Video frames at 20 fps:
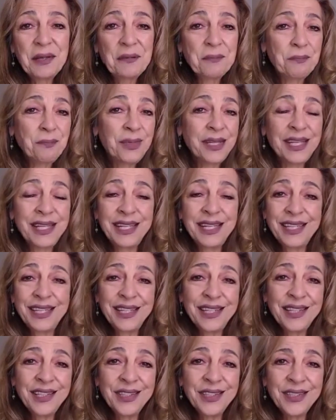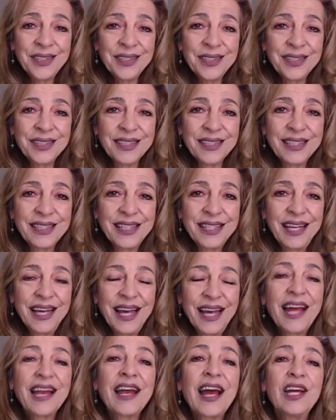being here,
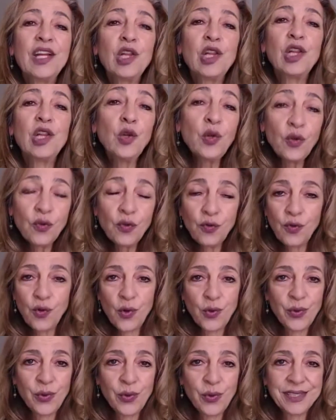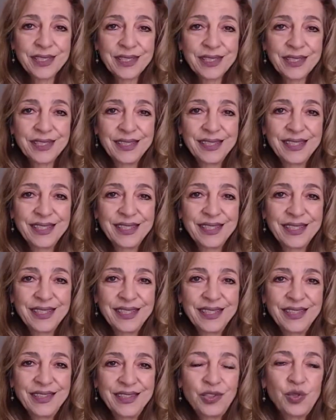and I look forward
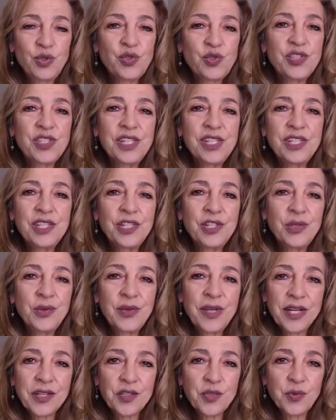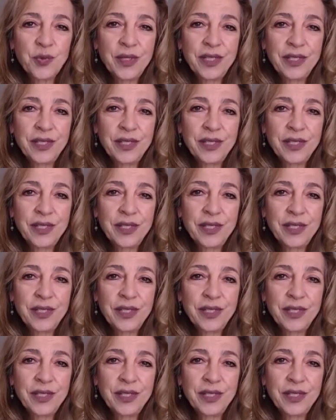to seeing you next week.